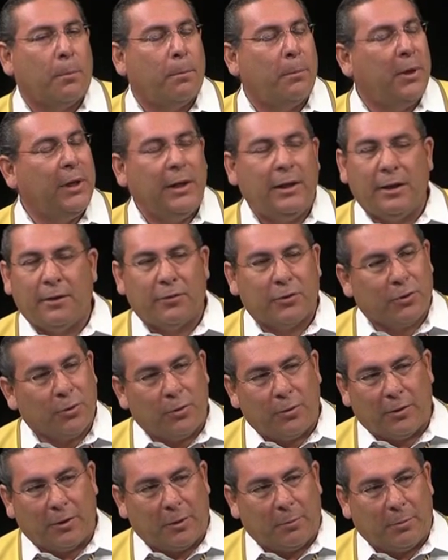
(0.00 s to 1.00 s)
But he never
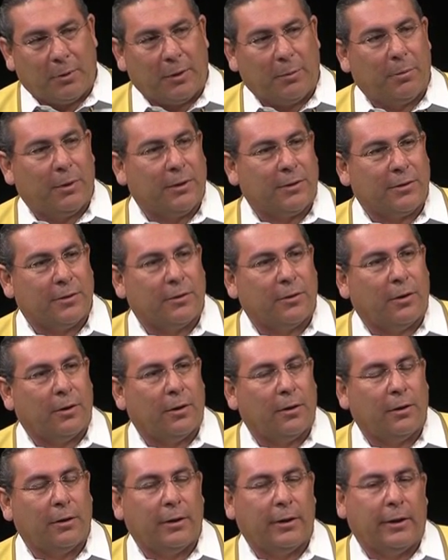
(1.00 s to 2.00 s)
told anybody, bless his
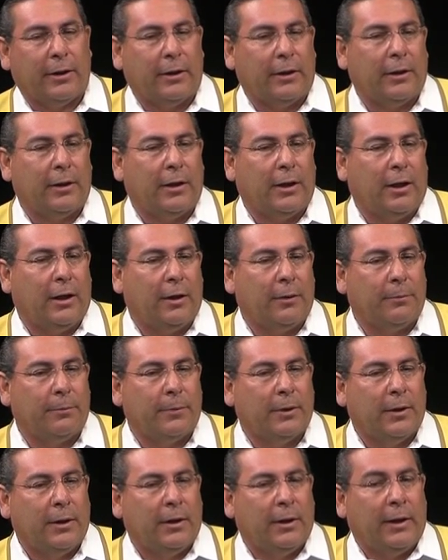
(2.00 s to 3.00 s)
heart, and
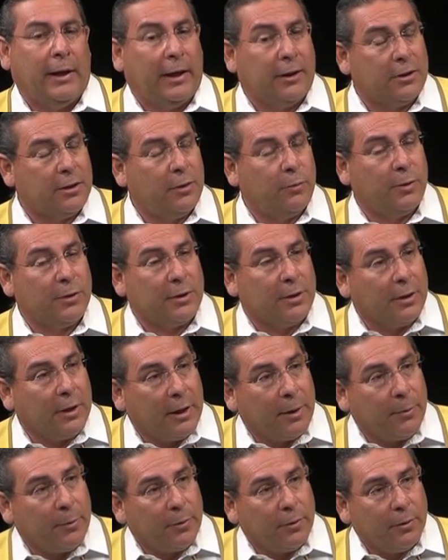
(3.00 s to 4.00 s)
um, he actually was a
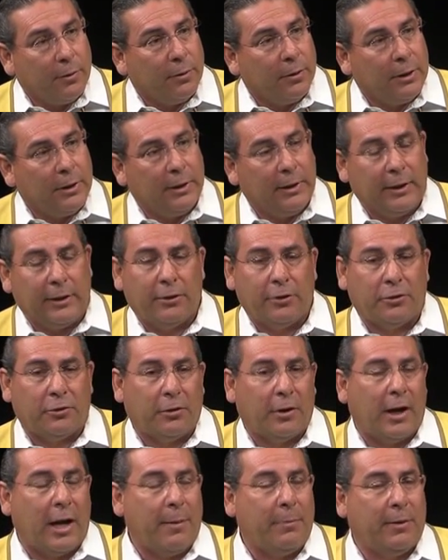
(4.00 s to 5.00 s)
laborer. He led the
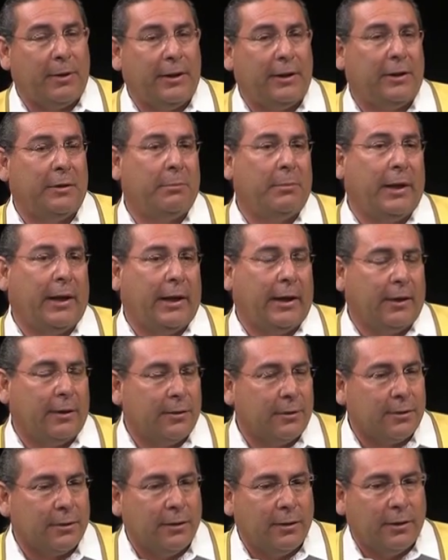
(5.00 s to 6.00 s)
tribe and led the
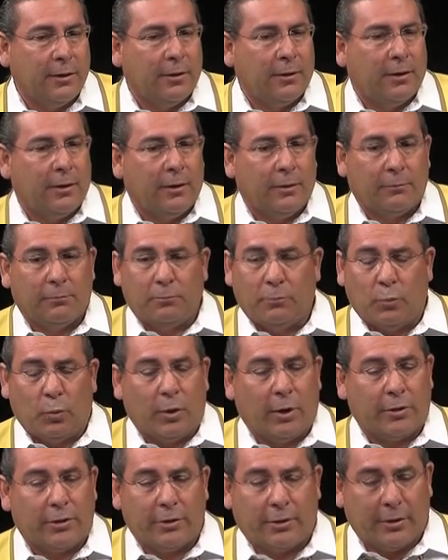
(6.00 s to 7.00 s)
bands.
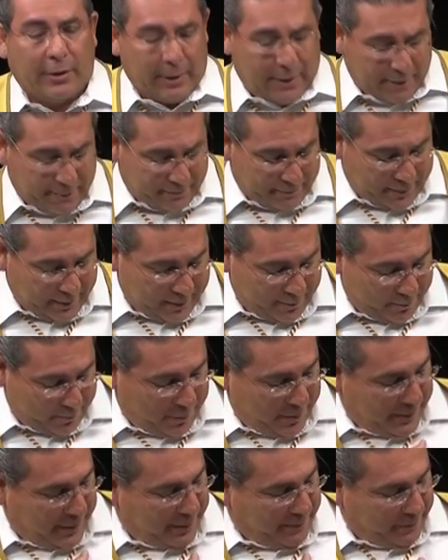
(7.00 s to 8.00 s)
Washington, I have, I, you
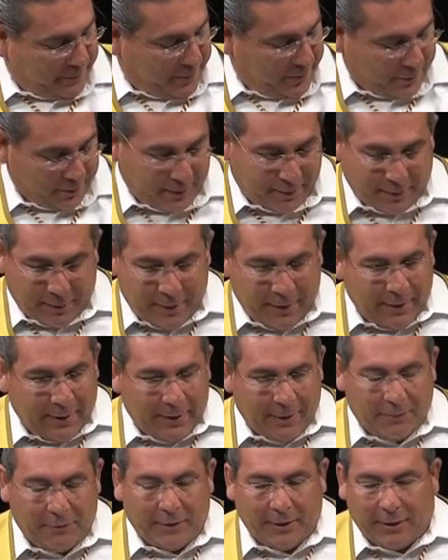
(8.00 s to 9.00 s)
know, I
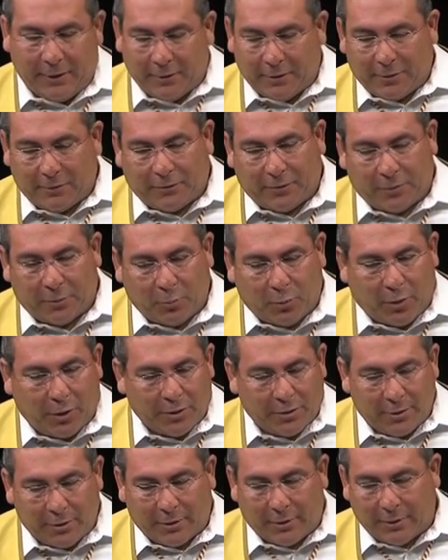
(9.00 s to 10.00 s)
have letters from
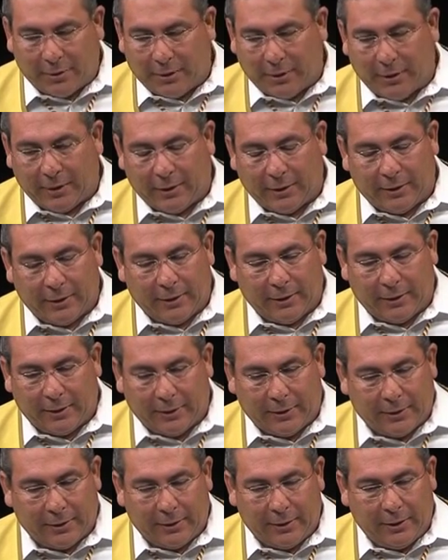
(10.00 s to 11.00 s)
Washington that,
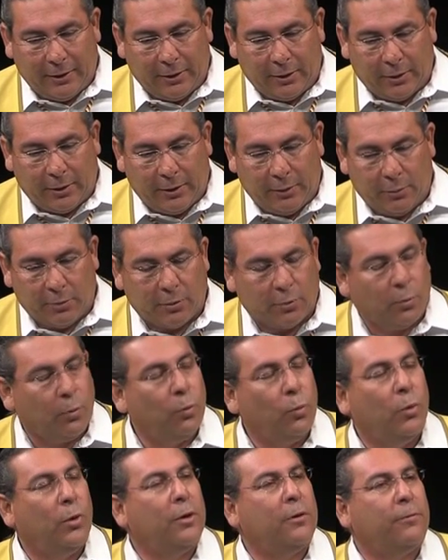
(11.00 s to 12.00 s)
that he was a
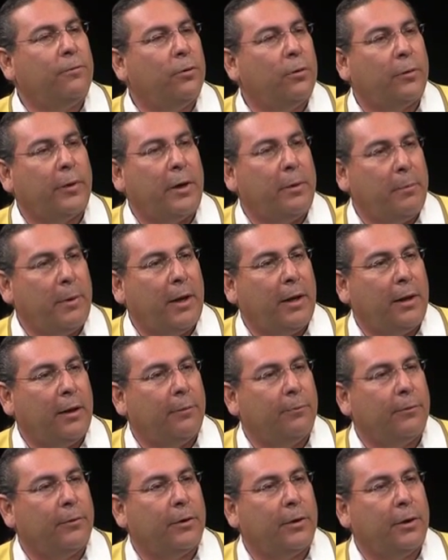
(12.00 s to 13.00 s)
wonderful, great man.
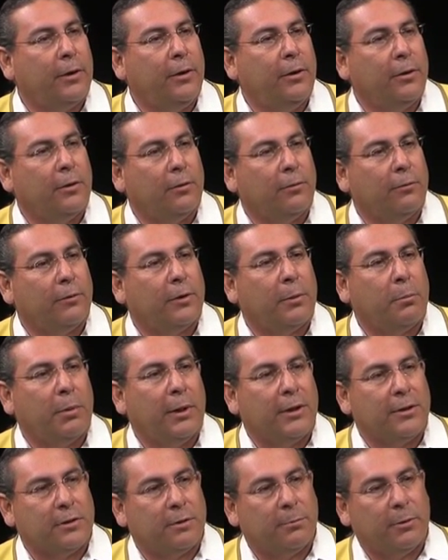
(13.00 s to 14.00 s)
I'm very, you know, very
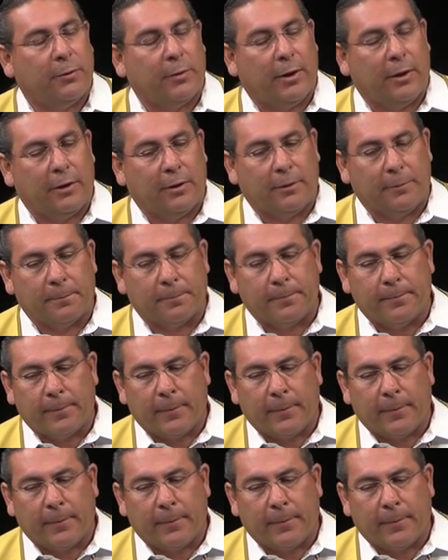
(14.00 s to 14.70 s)
blessed to be around him.